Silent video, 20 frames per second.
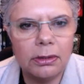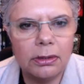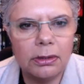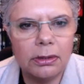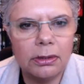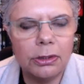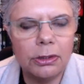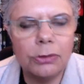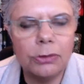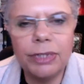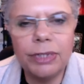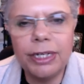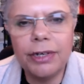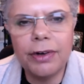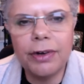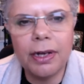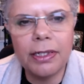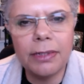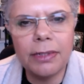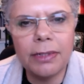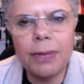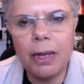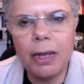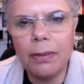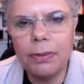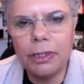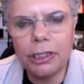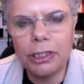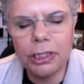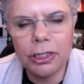career as a
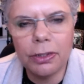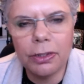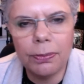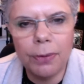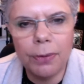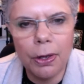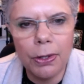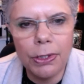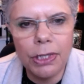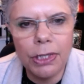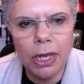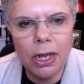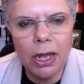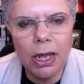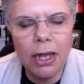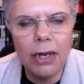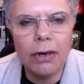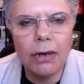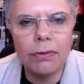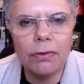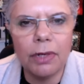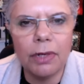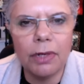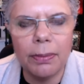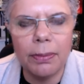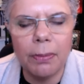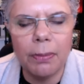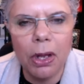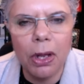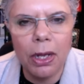published composer. I don't really
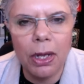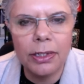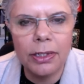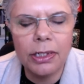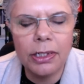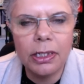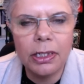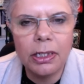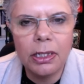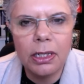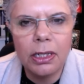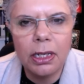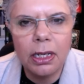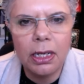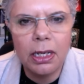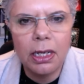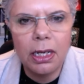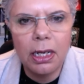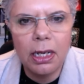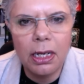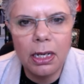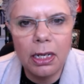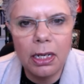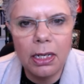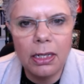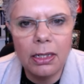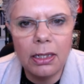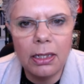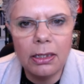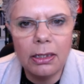mind.
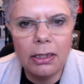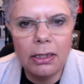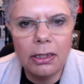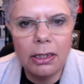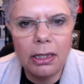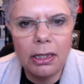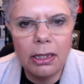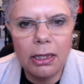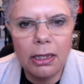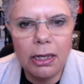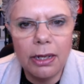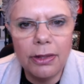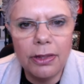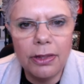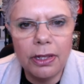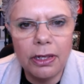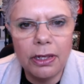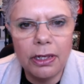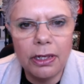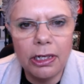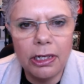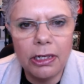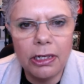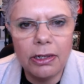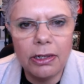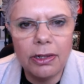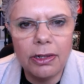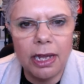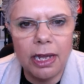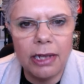I think
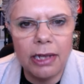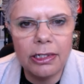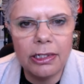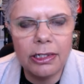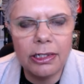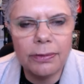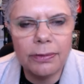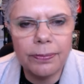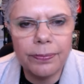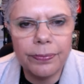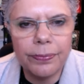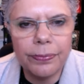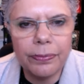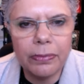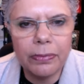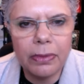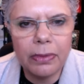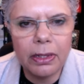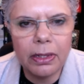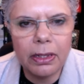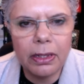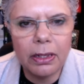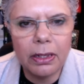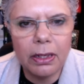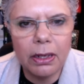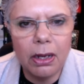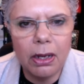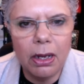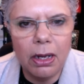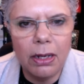that
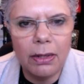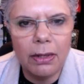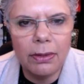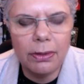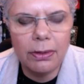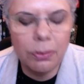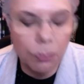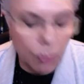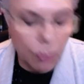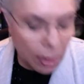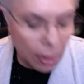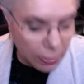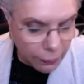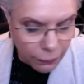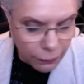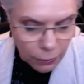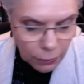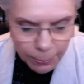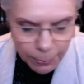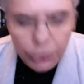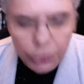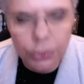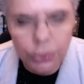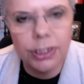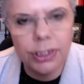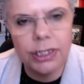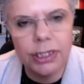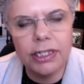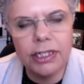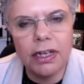the wonderful
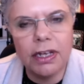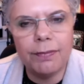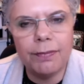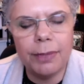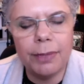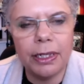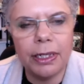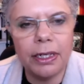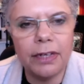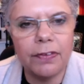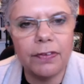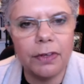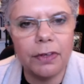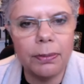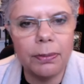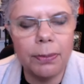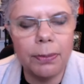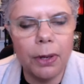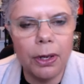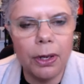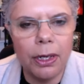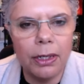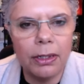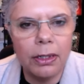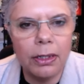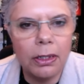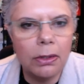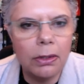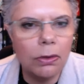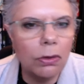opportunities I've been given by
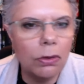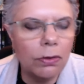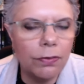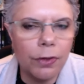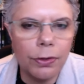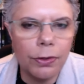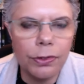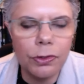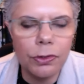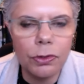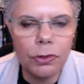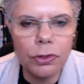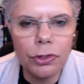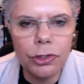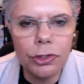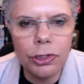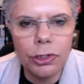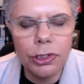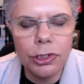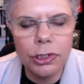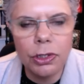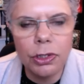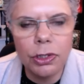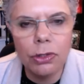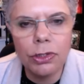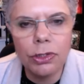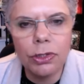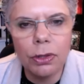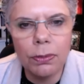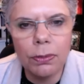all of those orchestras and
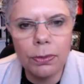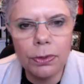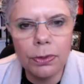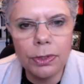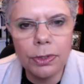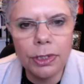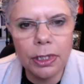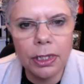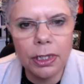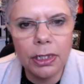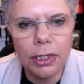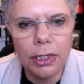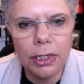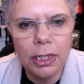ensembles that